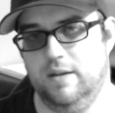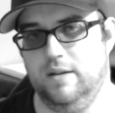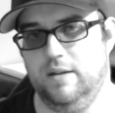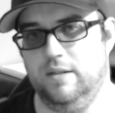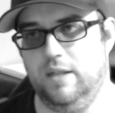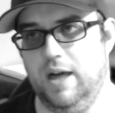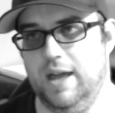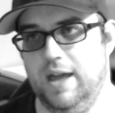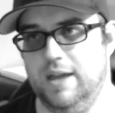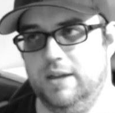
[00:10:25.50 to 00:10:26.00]

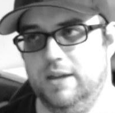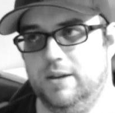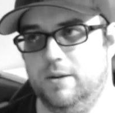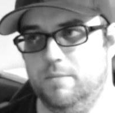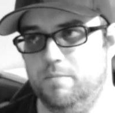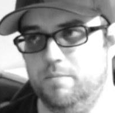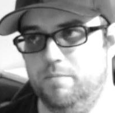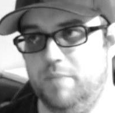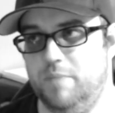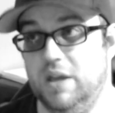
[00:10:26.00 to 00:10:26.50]
like
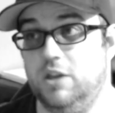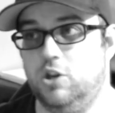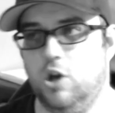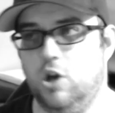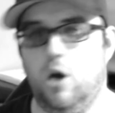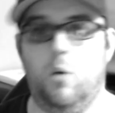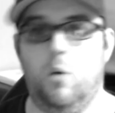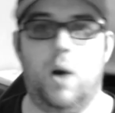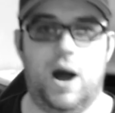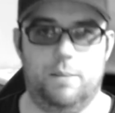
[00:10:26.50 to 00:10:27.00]
big
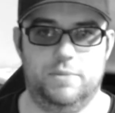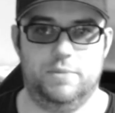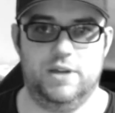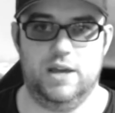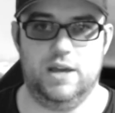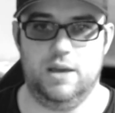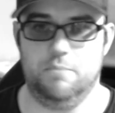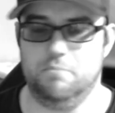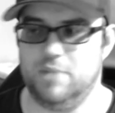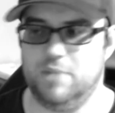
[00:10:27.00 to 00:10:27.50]
co-op
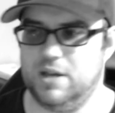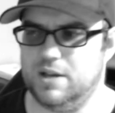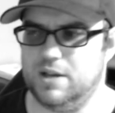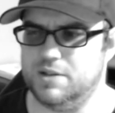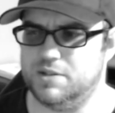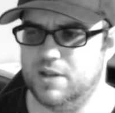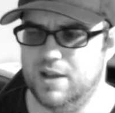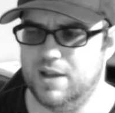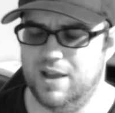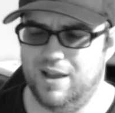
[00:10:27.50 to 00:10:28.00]
game
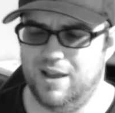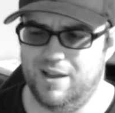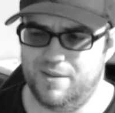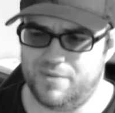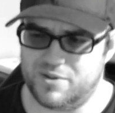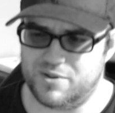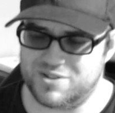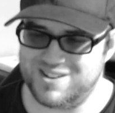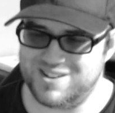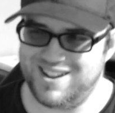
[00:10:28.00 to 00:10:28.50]
because
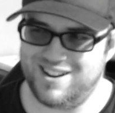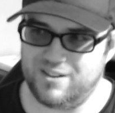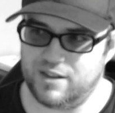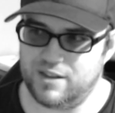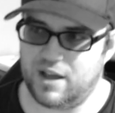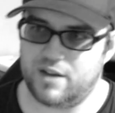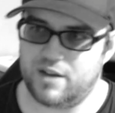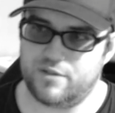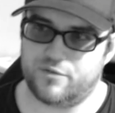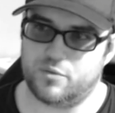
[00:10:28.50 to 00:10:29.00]
there's not a
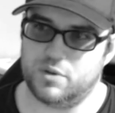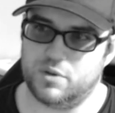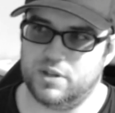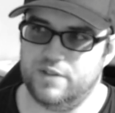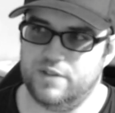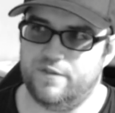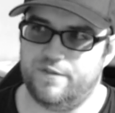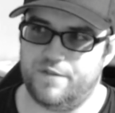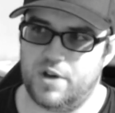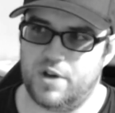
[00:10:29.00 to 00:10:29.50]
lot of really
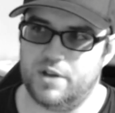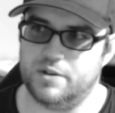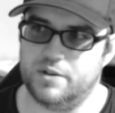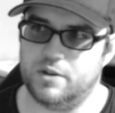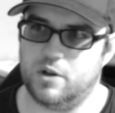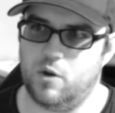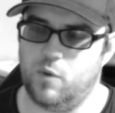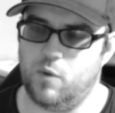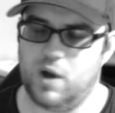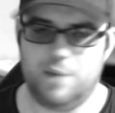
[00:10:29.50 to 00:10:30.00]
fun
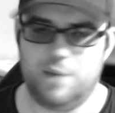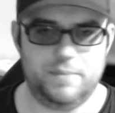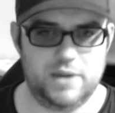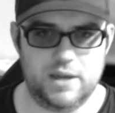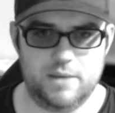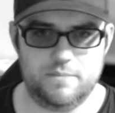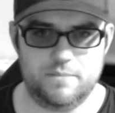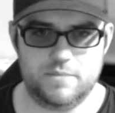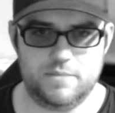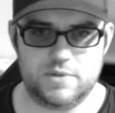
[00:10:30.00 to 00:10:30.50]
co-op
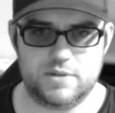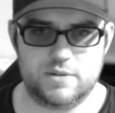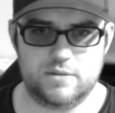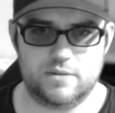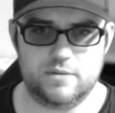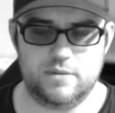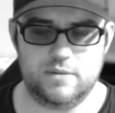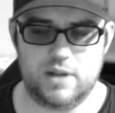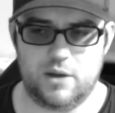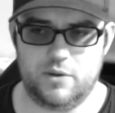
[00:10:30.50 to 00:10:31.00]
games
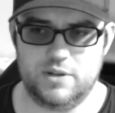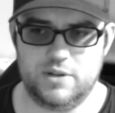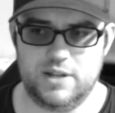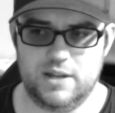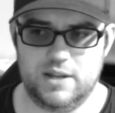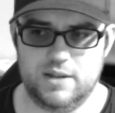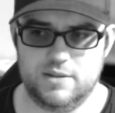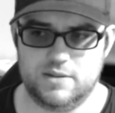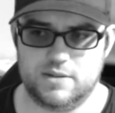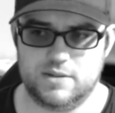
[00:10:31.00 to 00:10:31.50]

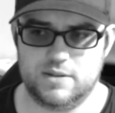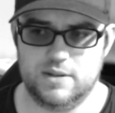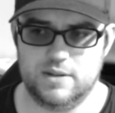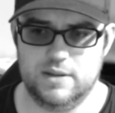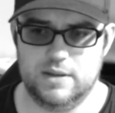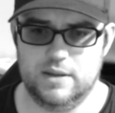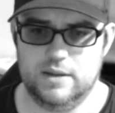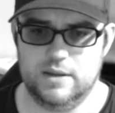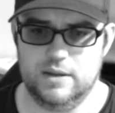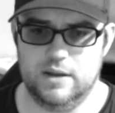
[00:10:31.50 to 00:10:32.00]
nowadays.
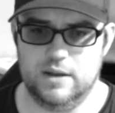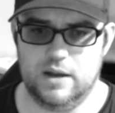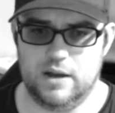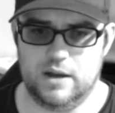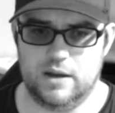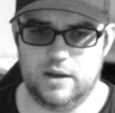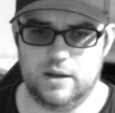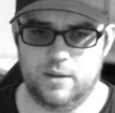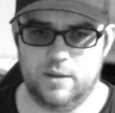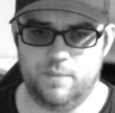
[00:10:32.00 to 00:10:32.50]

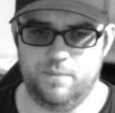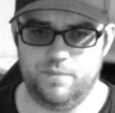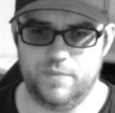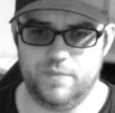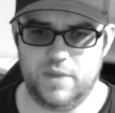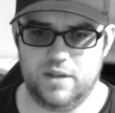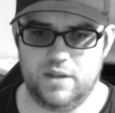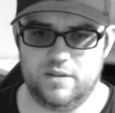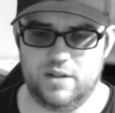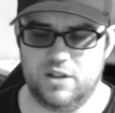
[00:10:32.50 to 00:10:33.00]
Um,
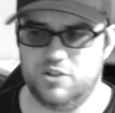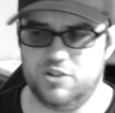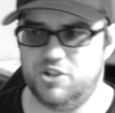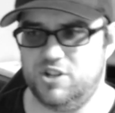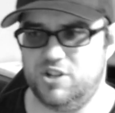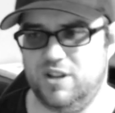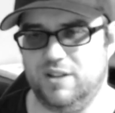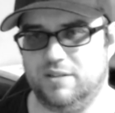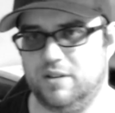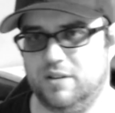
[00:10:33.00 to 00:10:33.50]
and and
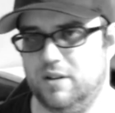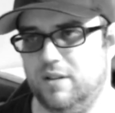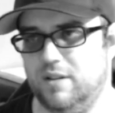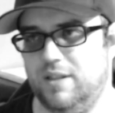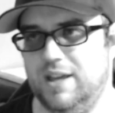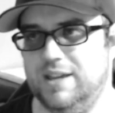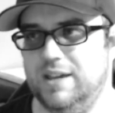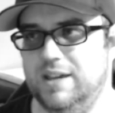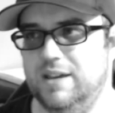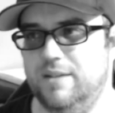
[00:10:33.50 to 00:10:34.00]
shit, there,
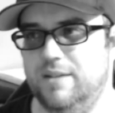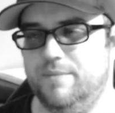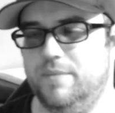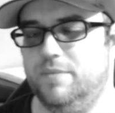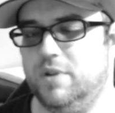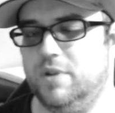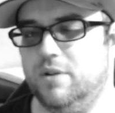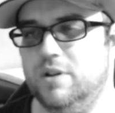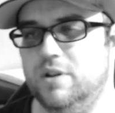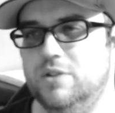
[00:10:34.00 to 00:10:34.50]
like
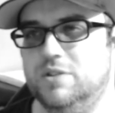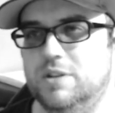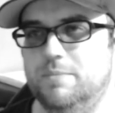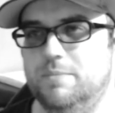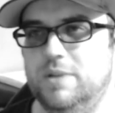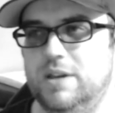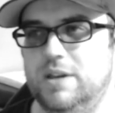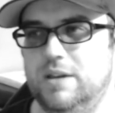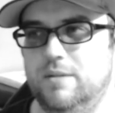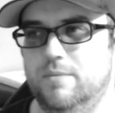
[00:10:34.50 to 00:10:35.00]
there used to
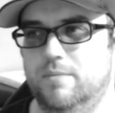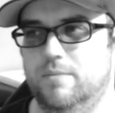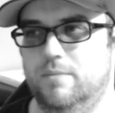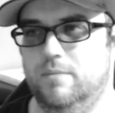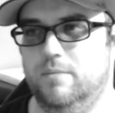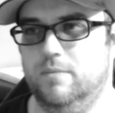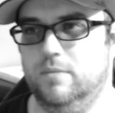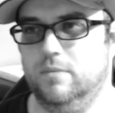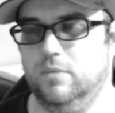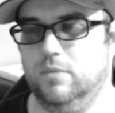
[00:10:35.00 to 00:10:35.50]
be
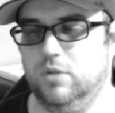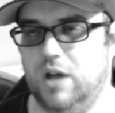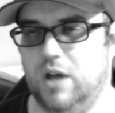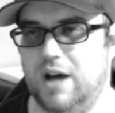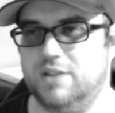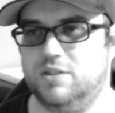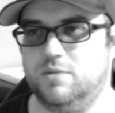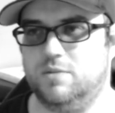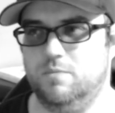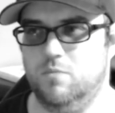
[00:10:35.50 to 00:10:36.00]

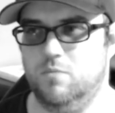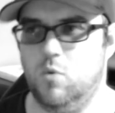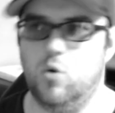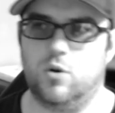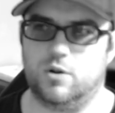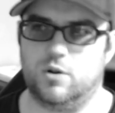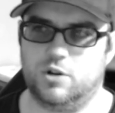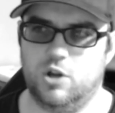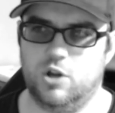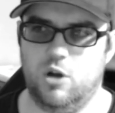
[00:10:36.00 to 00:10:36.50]
lots
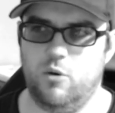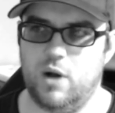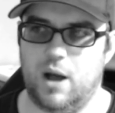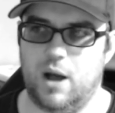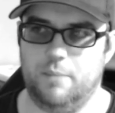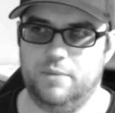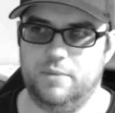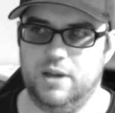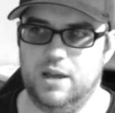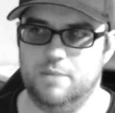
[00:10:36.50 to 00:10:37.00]
more
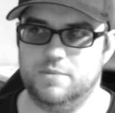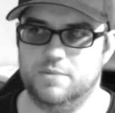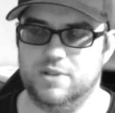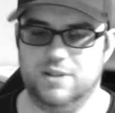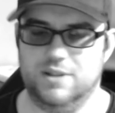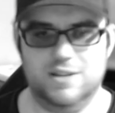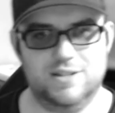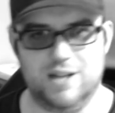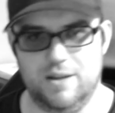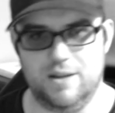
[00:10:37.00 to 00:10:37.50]
co-op games. At
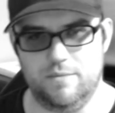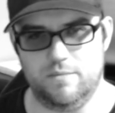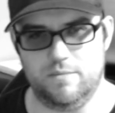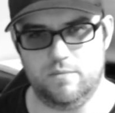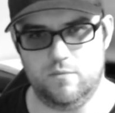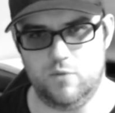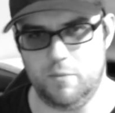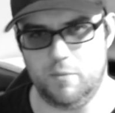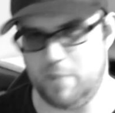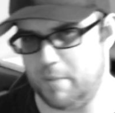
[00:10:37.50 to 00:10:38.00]
least I
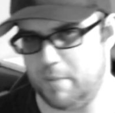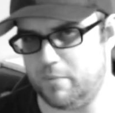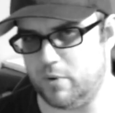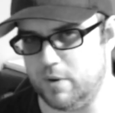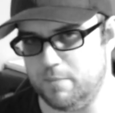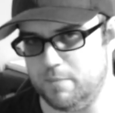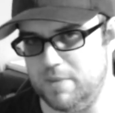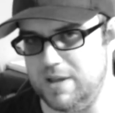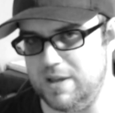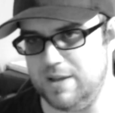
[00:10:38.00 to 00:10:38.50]
remember
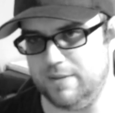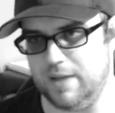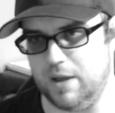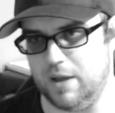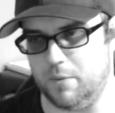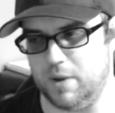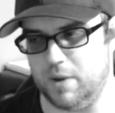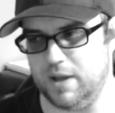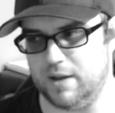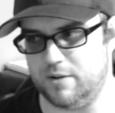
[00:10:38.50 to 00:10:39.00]
it being
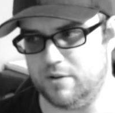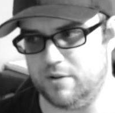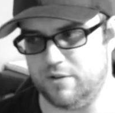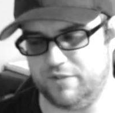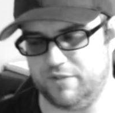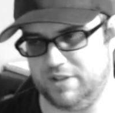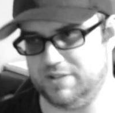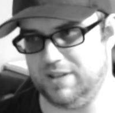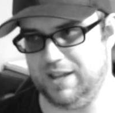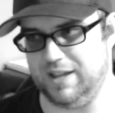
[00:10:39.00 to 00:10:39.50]
that way. I don't know if
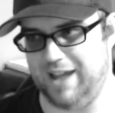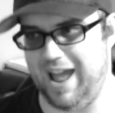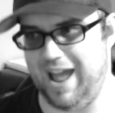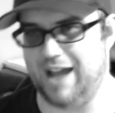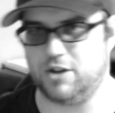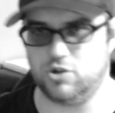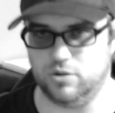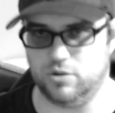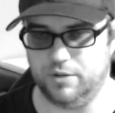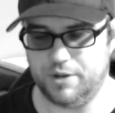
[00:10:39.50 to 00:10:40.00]
that's like
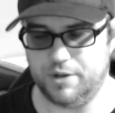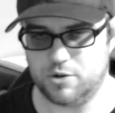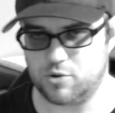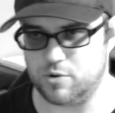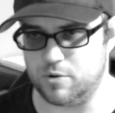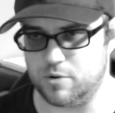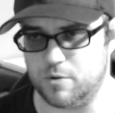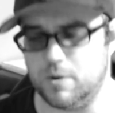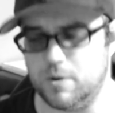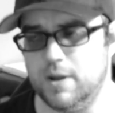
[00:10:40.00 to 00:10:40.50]
actually
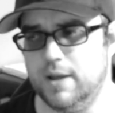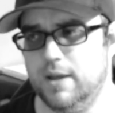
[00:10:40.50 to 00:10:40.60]
true,